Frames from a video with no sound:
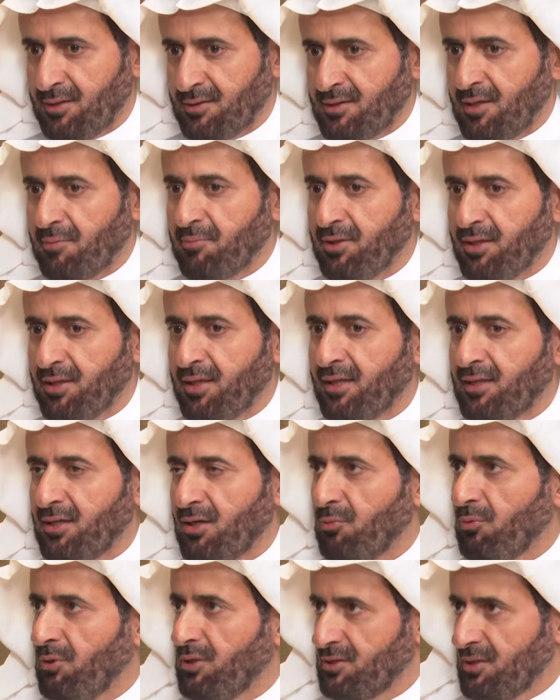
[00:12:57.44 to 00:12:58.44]
something that
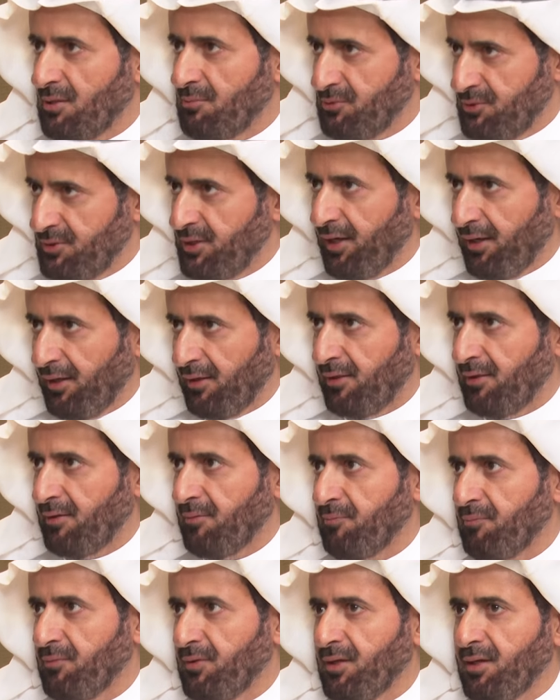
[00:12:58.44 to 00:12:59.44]
requires some strength.
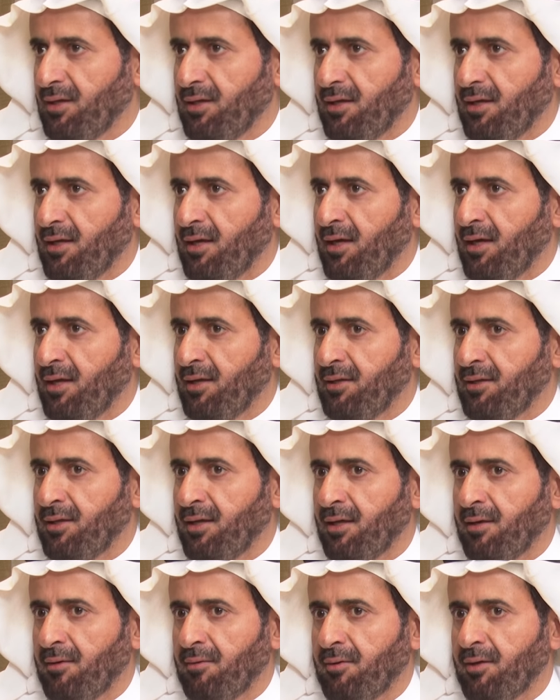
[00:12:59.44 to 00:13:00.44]
And
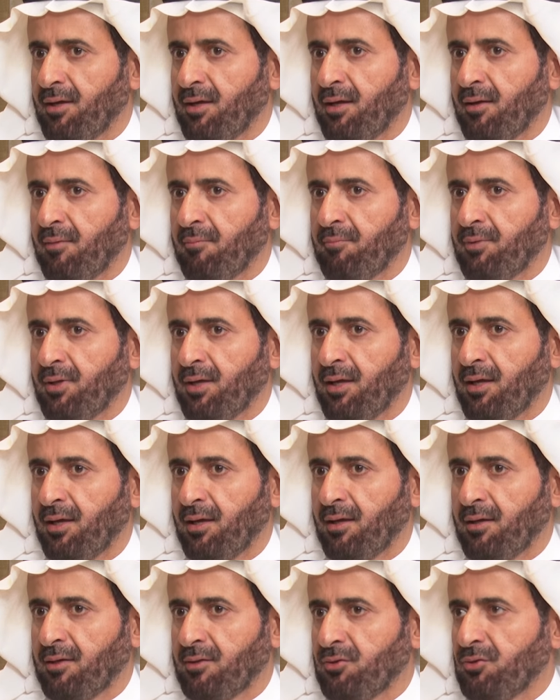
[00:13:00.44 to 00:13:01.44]

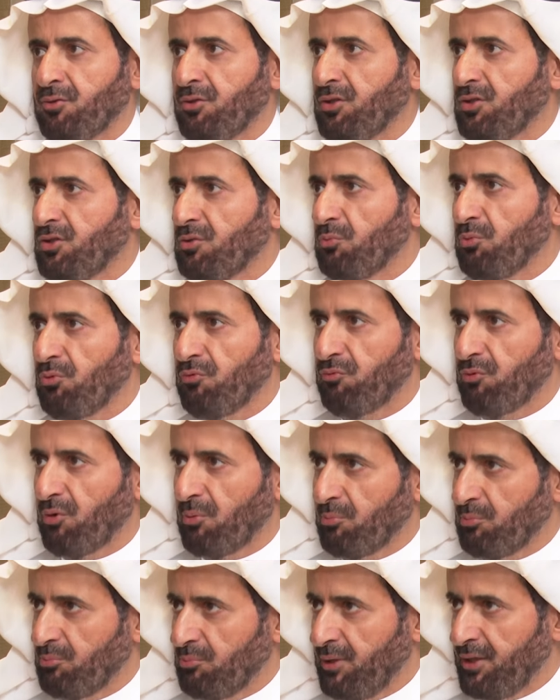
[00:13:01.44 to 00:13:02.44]
you need to move
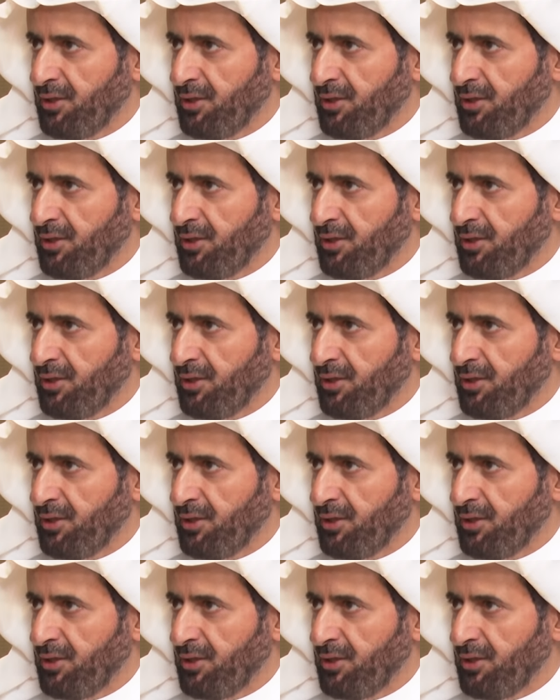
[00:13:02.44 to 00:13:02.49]
from